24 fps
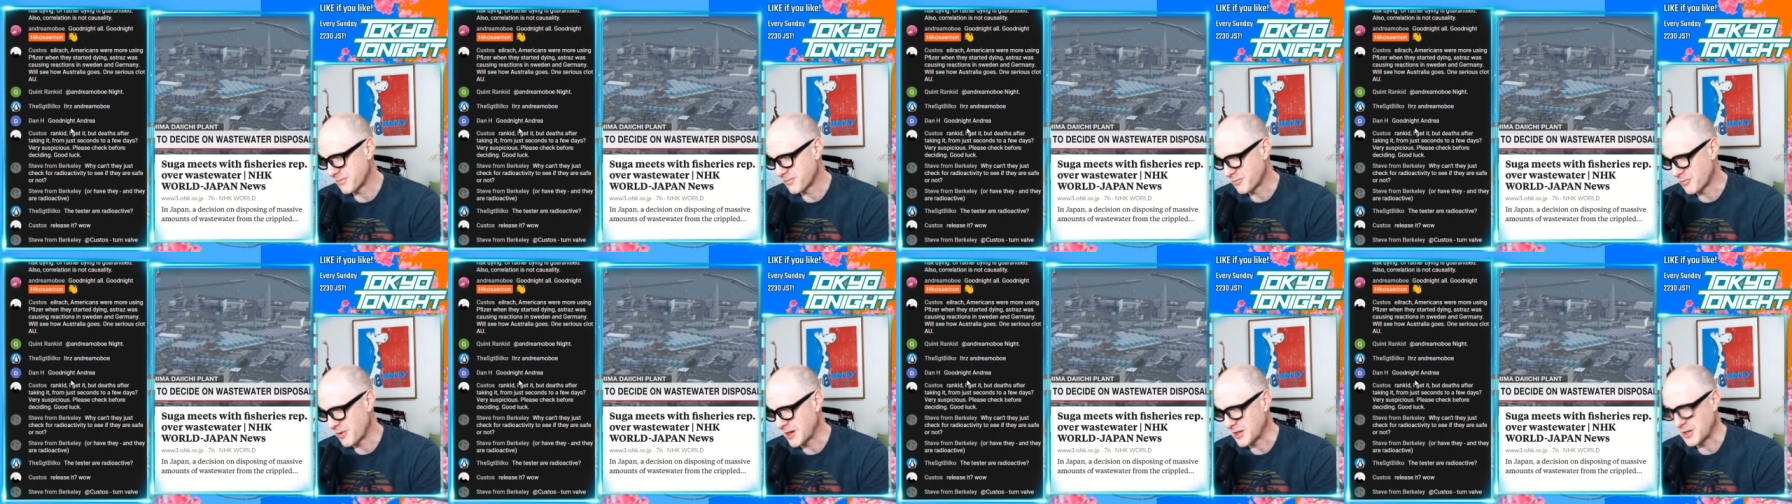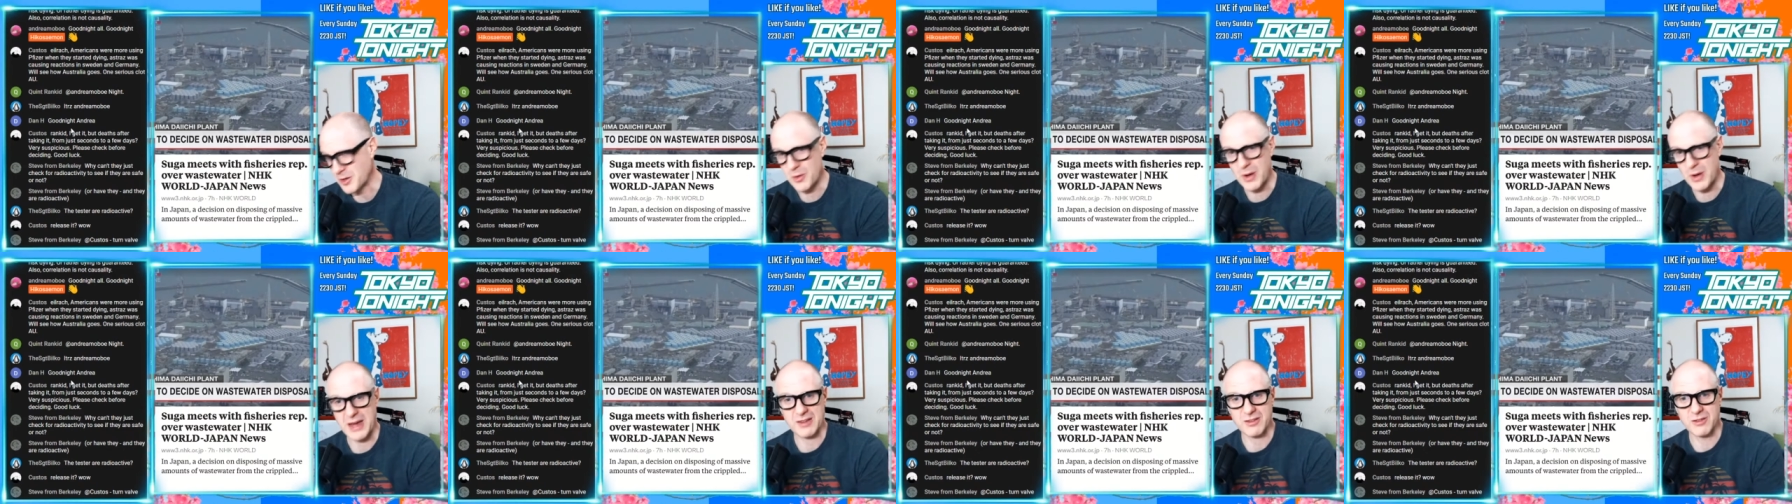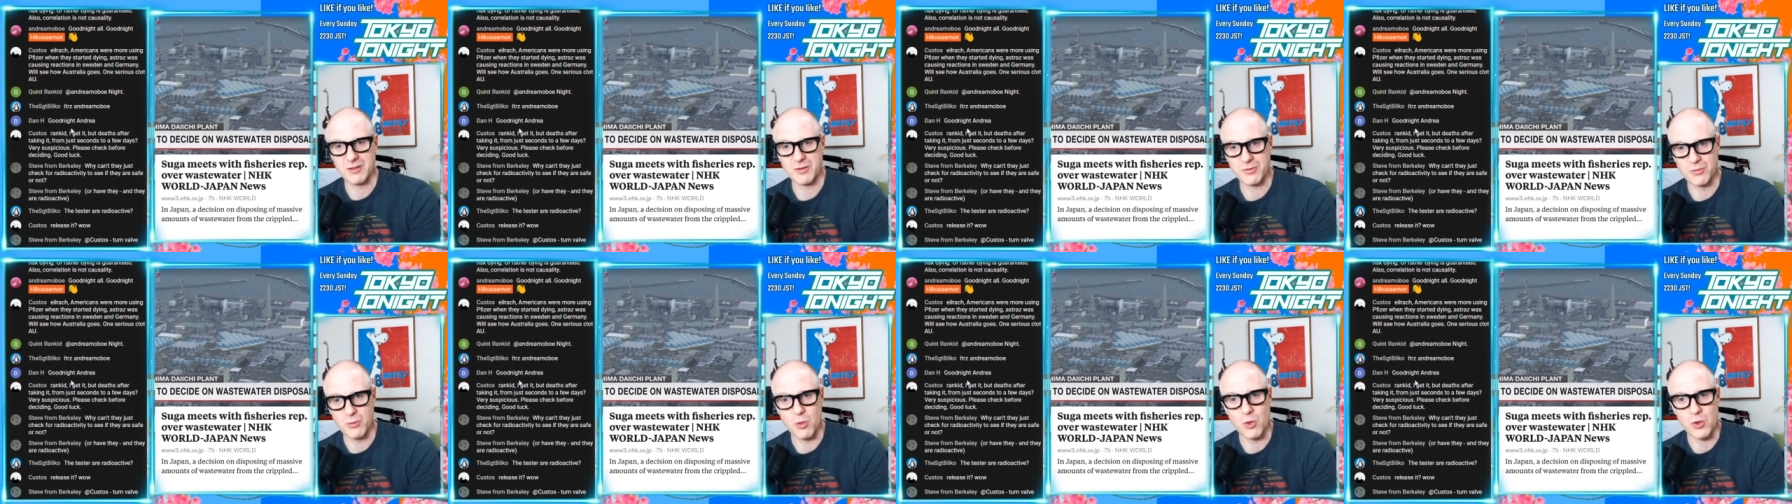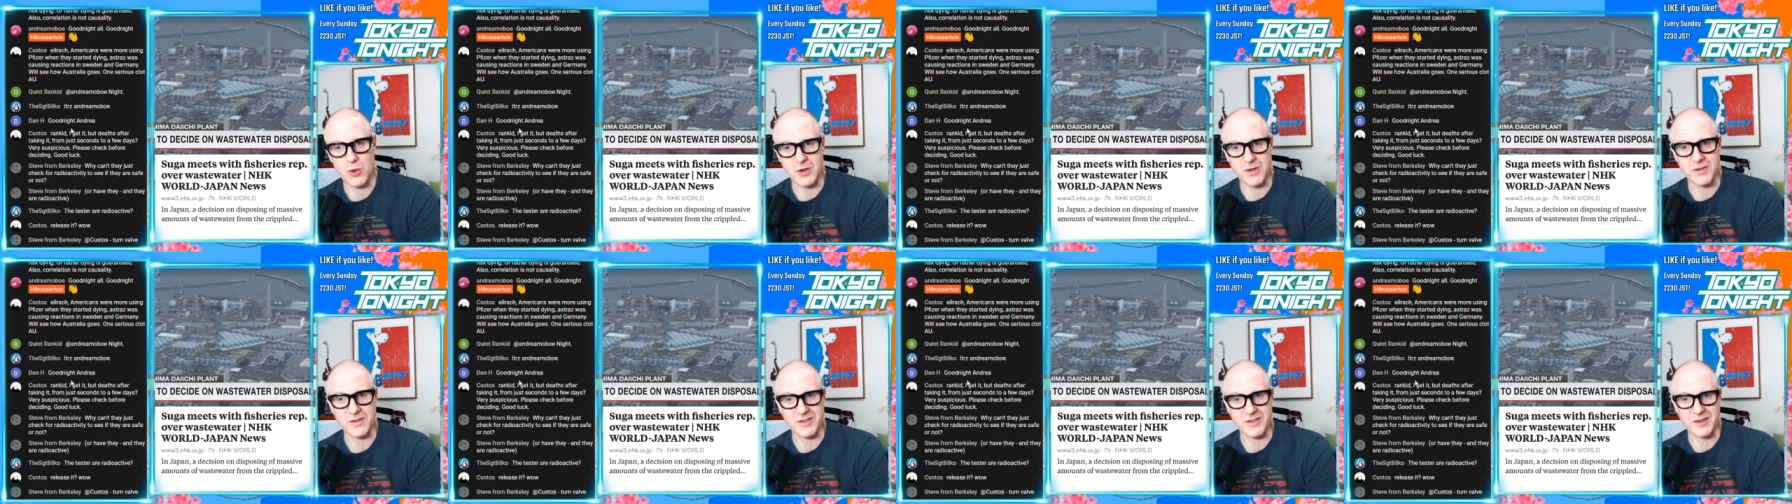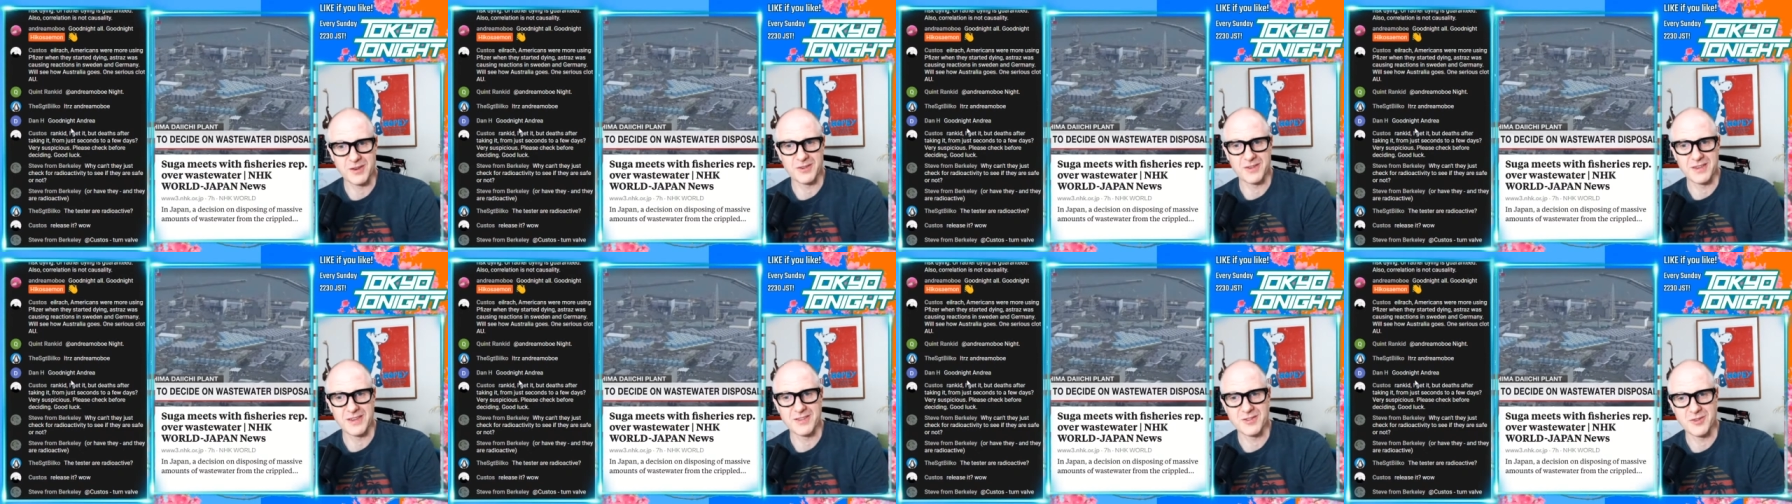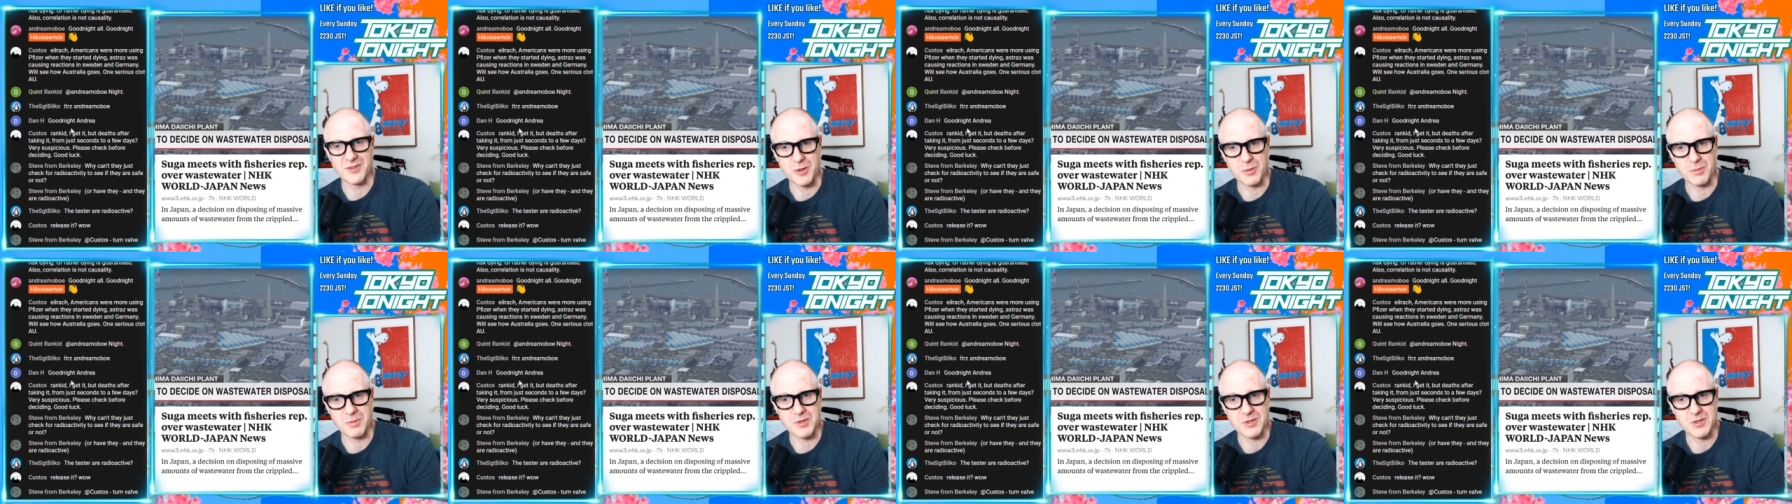radioactive water, you know, into
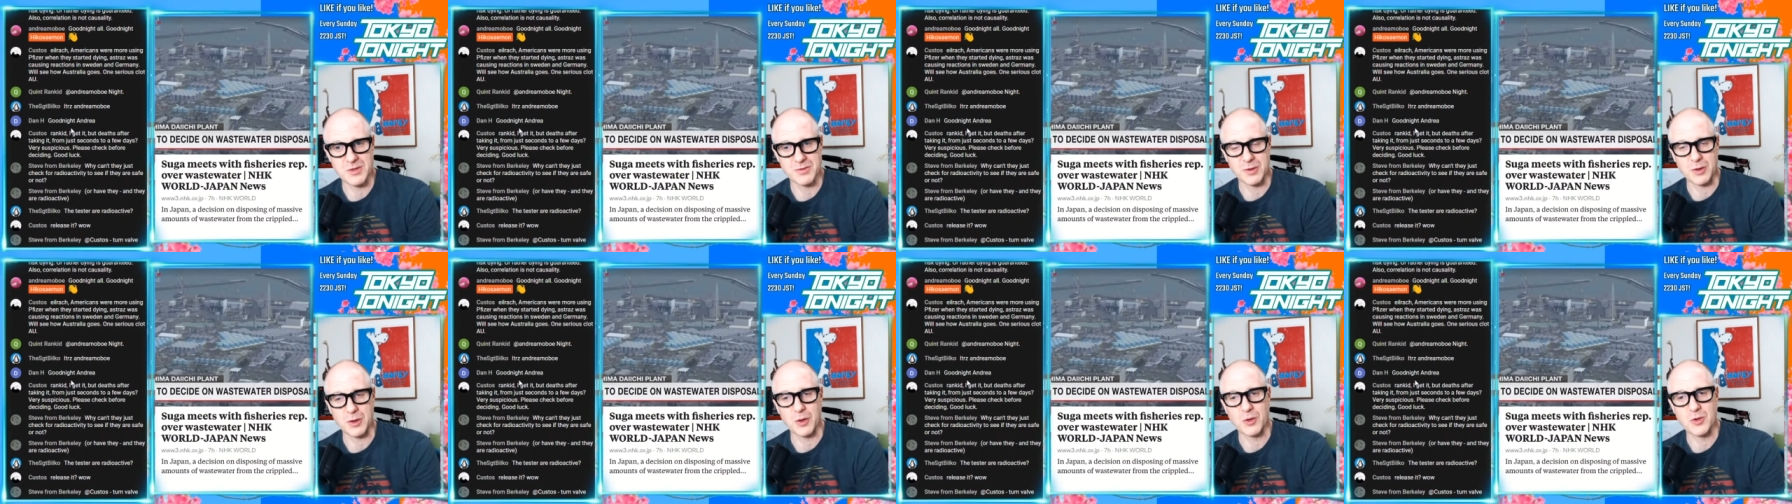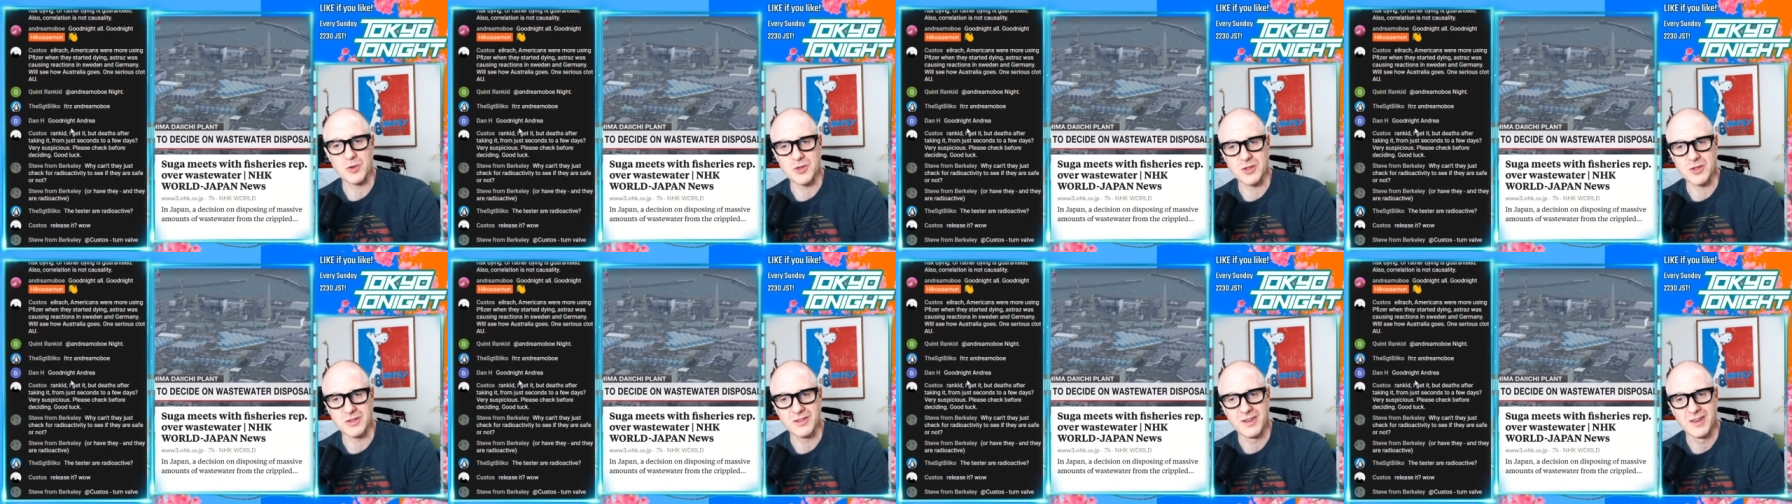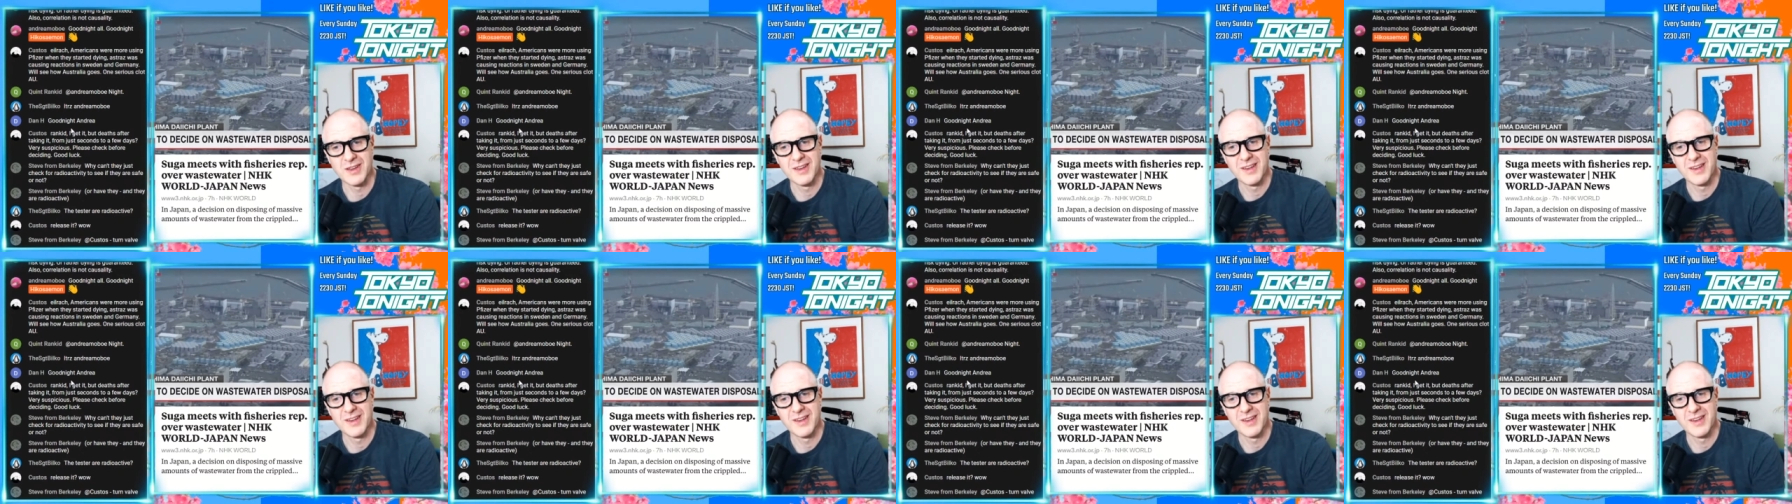the Pacific Ocean,